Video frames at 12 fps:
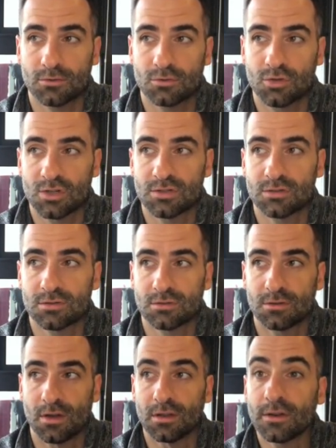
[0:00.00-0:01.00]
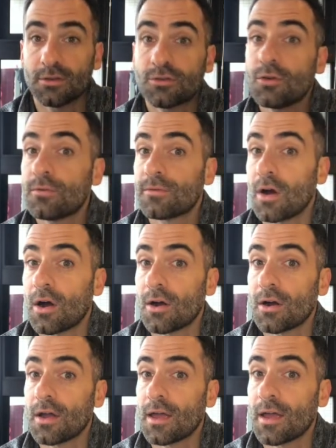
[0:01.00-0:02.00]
just a little too far